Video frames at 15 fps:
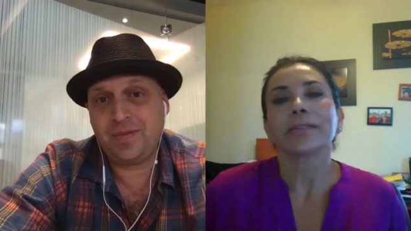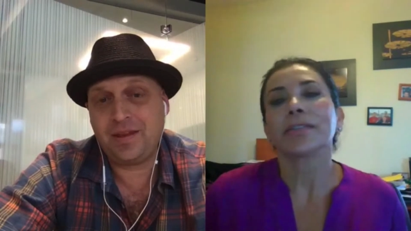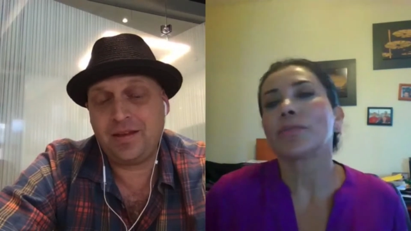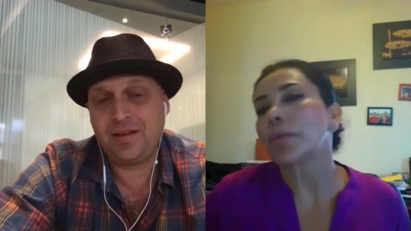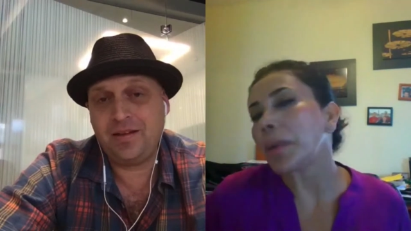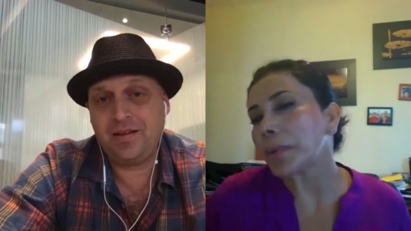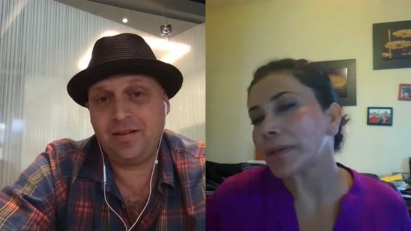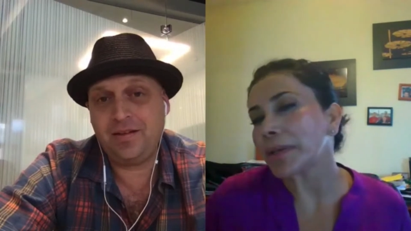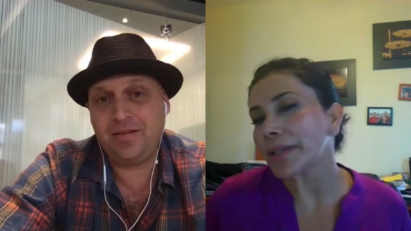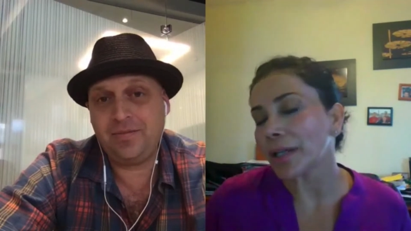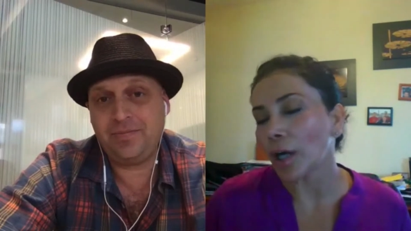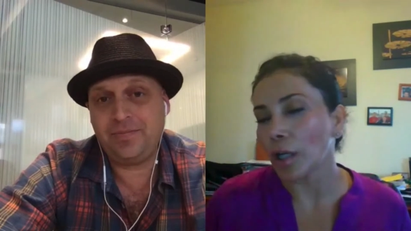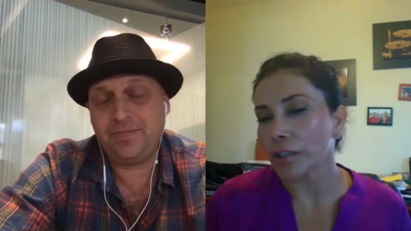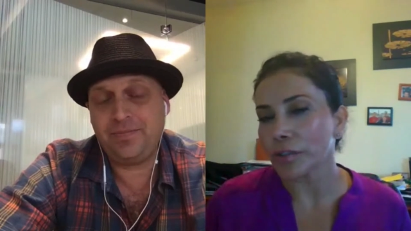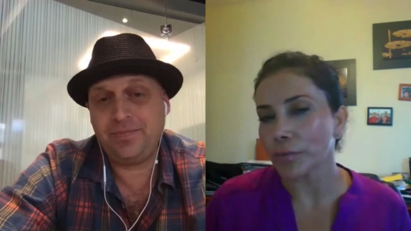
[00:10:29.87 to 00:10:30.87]
Speaker 1: Remember the
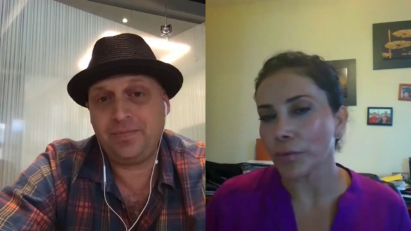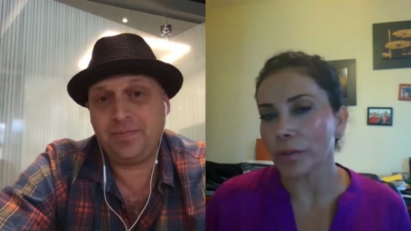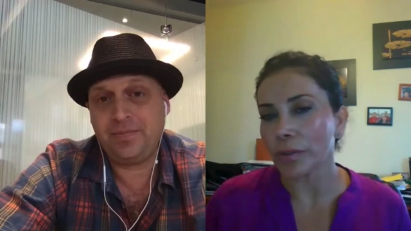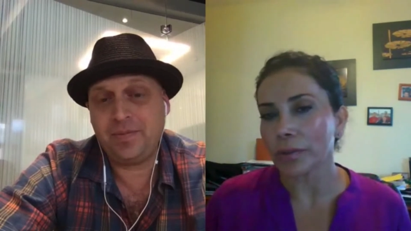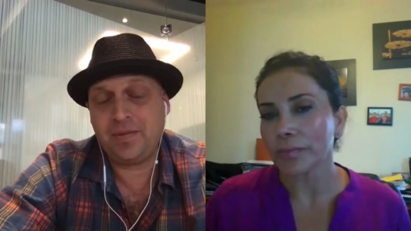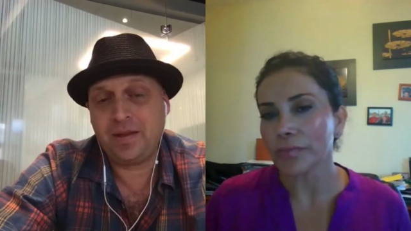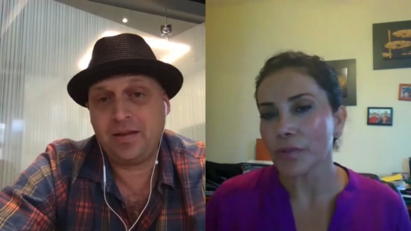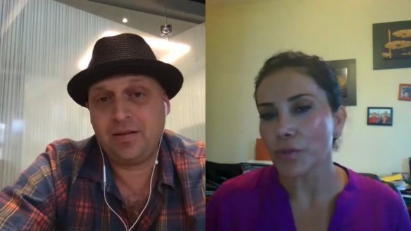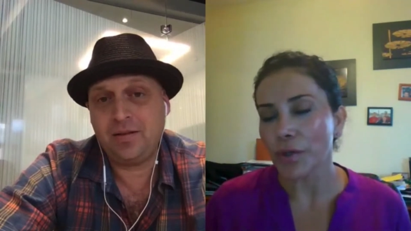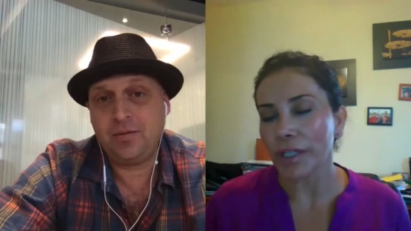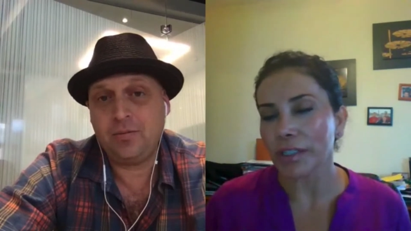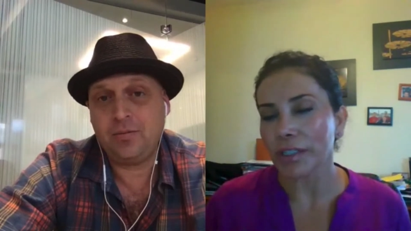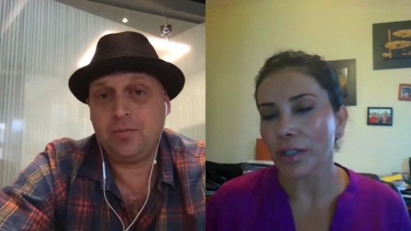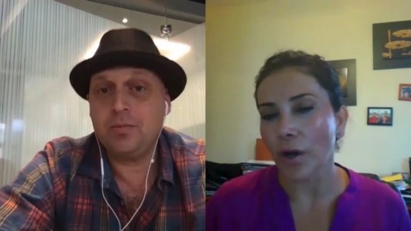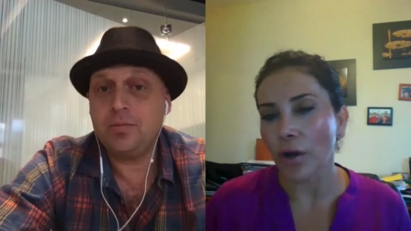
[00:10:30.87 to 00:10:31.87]
golden rule
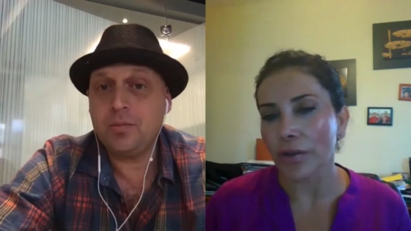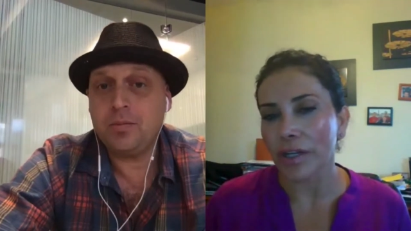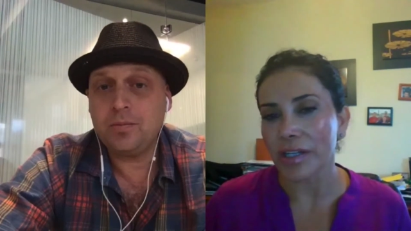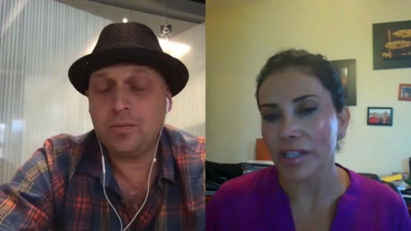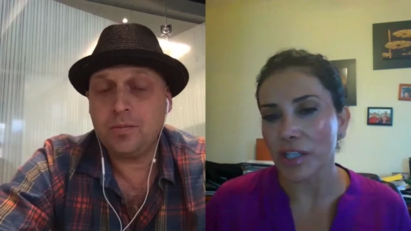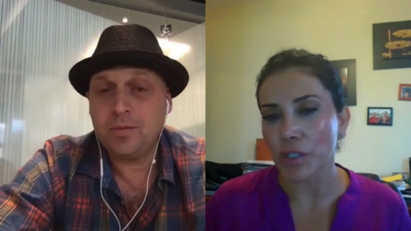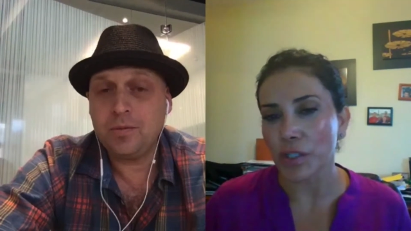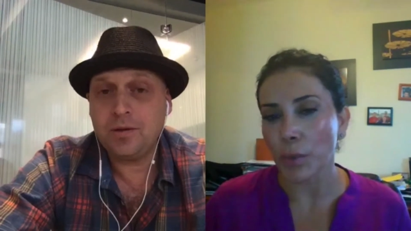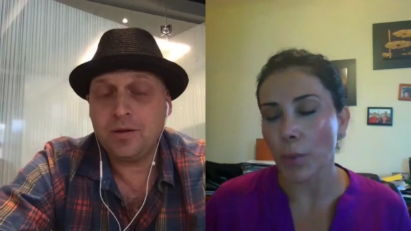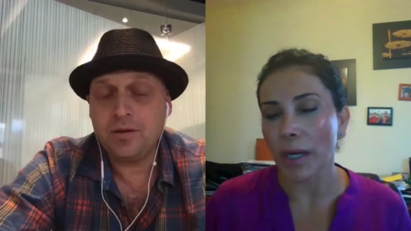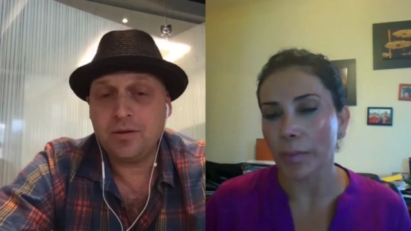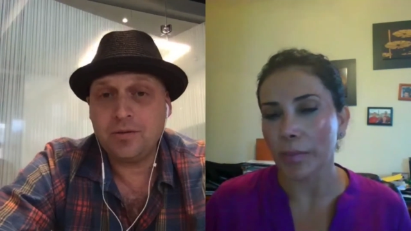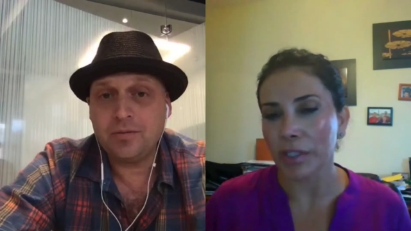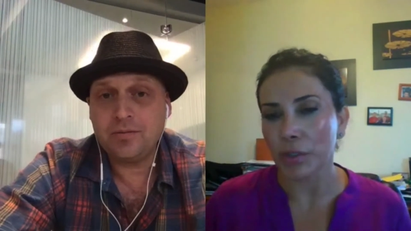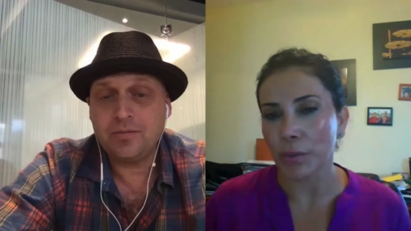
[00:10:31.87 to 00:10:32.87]
treat others as you
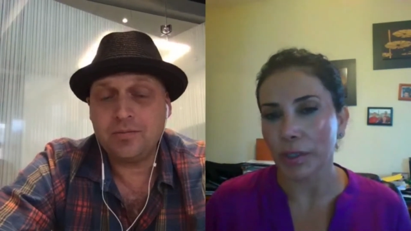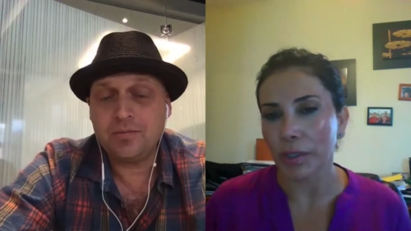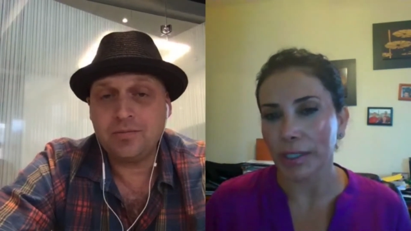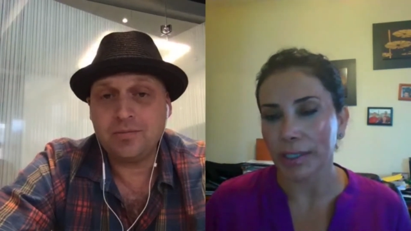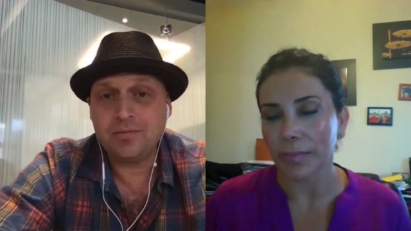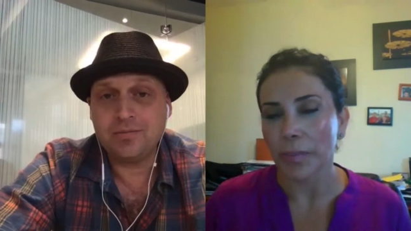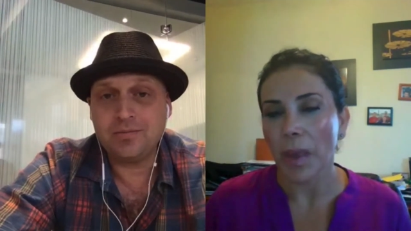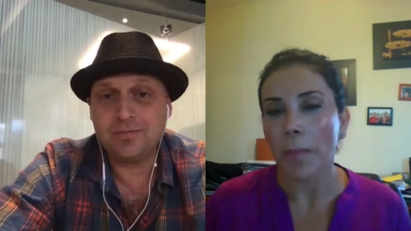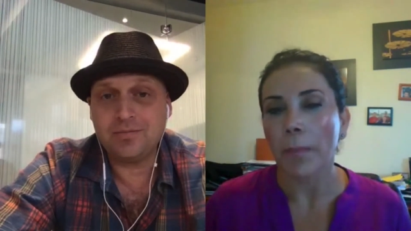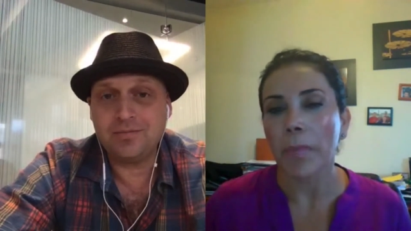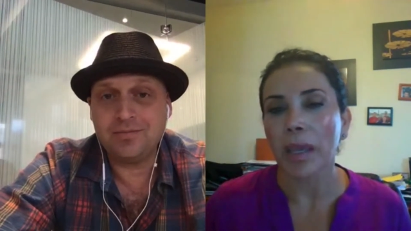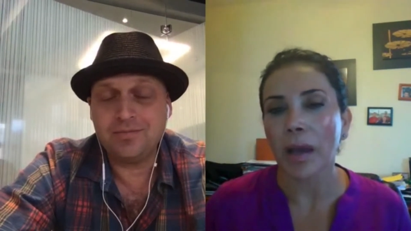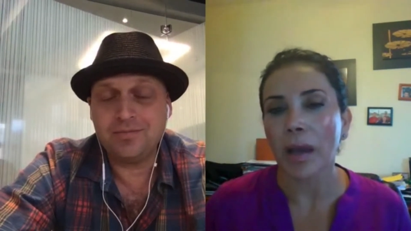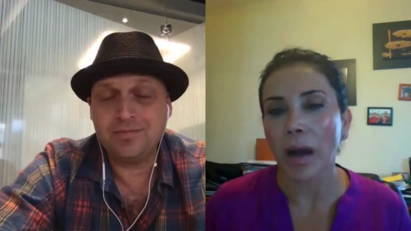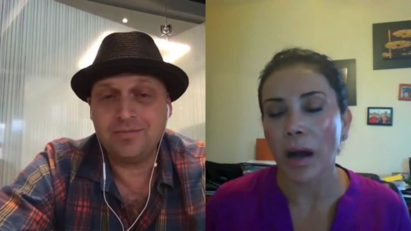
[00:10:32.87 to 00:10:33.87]
want to be treated,
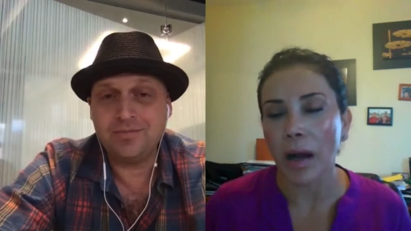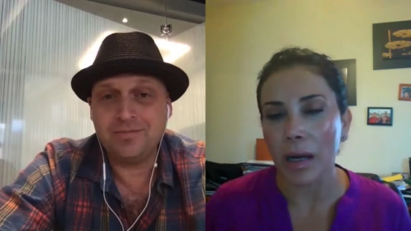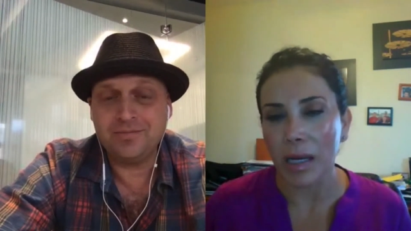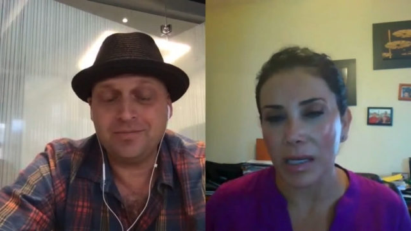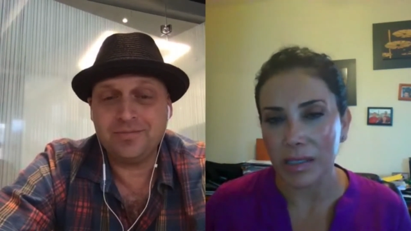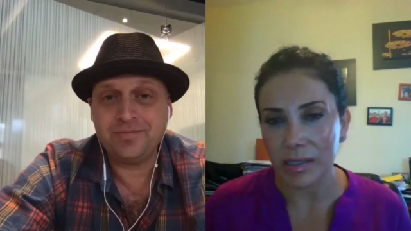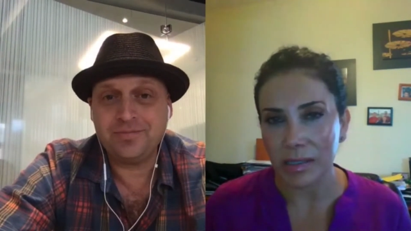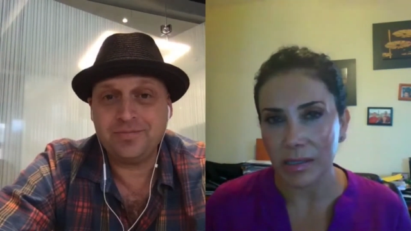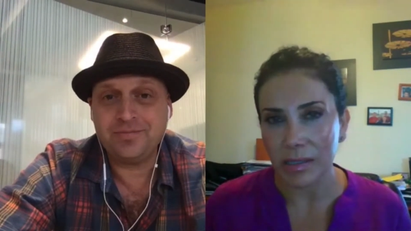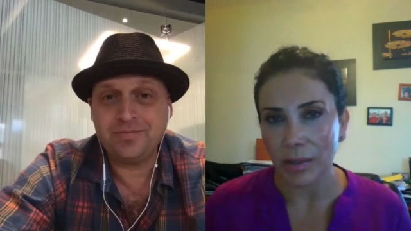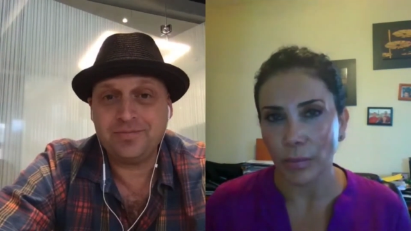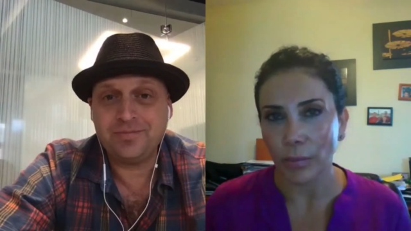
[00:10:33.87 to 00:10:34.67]
be honest